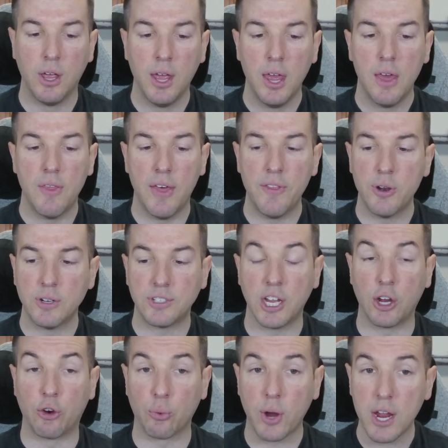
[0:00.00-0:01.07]
Then there is a
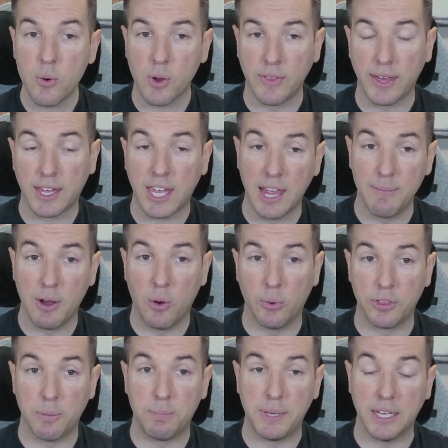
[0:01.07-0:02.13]
gray one that came out with the
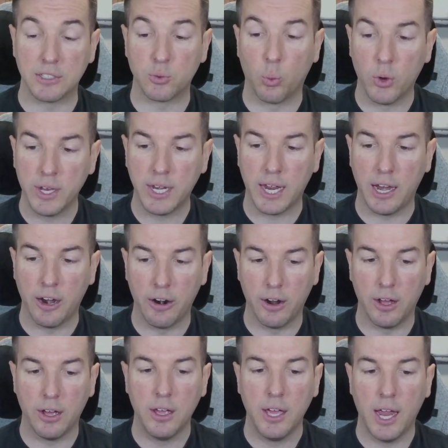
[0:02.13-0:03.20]
PS1 era,
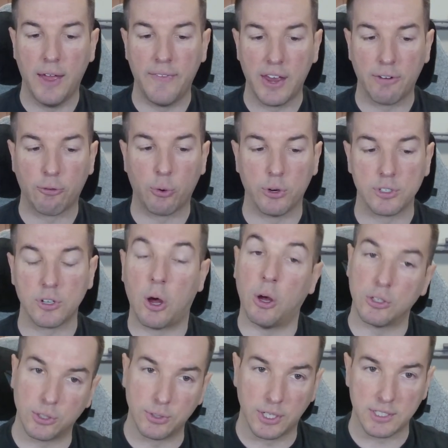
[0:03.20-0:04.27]
and that, of course, also
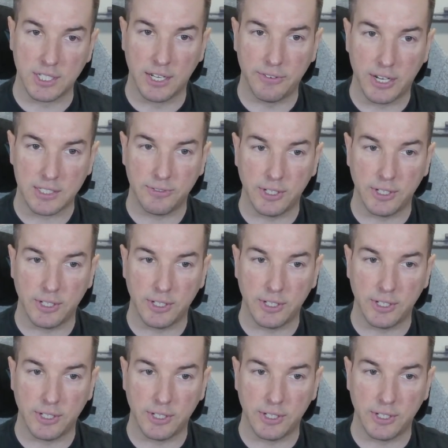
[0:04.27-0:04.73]
doesn't have S-Video.